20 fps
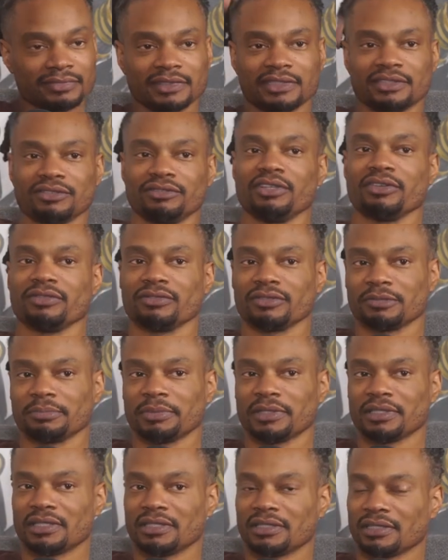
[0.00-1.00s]
uh, you never
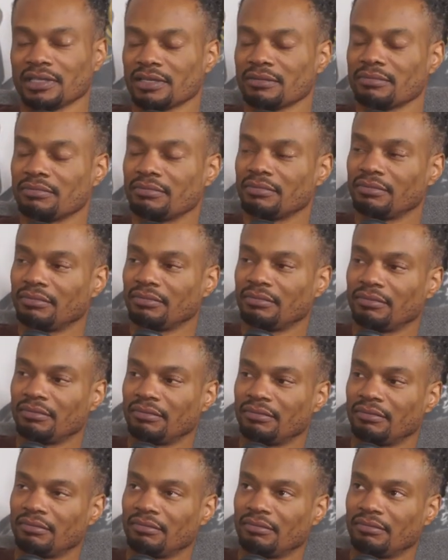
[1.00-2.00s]
spend any time.
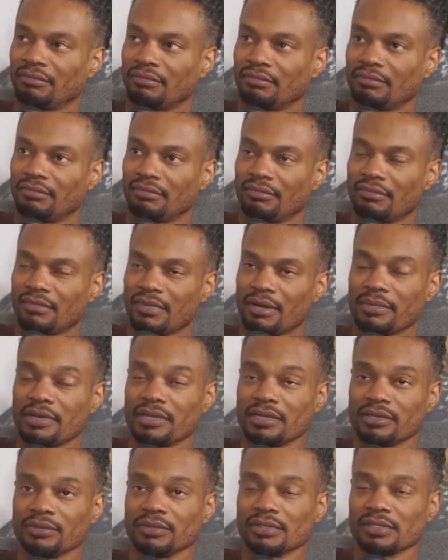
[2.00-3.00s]
I mean,
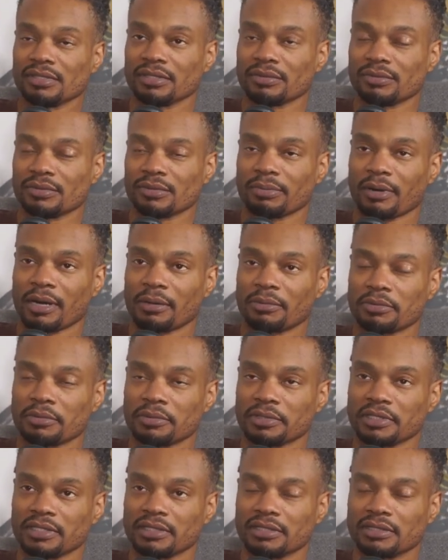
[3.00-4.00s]
it was it was
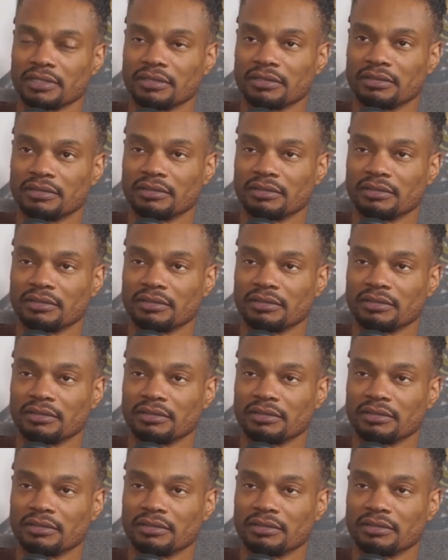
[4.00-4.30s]
probably a.